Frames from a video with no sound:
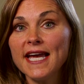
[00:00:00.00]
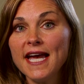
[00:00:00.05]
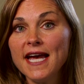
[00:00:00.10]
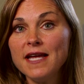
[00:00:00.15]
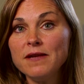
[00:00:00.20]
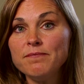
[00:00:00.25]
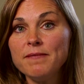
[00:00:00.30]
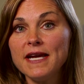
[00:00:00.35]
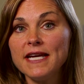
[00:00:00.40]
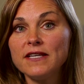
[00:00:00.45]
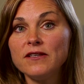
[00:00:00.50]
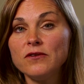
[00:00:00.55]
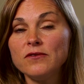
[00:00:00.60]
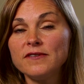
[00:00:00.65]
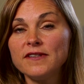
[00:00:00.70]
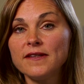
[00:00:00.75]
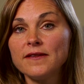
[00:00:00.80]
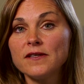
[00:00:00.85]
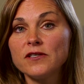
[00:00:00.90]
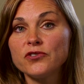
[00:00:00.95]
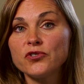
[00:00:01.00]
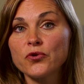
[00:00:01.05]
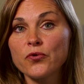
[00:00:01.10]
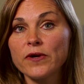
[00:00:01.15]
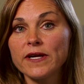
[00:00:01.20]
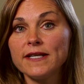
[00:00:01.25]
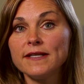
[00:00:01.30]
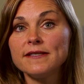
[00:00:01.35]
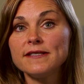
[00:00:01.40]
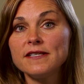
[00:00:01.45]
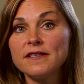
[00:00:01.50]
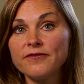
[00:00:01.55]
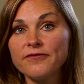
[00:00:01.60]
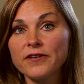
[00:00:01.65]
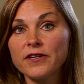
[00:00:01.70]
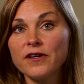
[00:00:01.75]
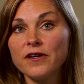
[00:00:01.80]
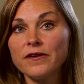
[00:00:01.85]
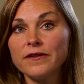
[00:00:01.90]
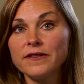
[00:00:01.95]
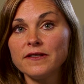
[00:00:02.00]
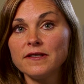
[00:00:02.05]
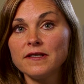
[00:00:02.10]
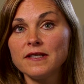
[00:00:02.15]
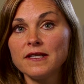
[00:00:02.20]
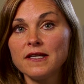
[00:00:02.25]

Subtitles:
can make using the joint difficult.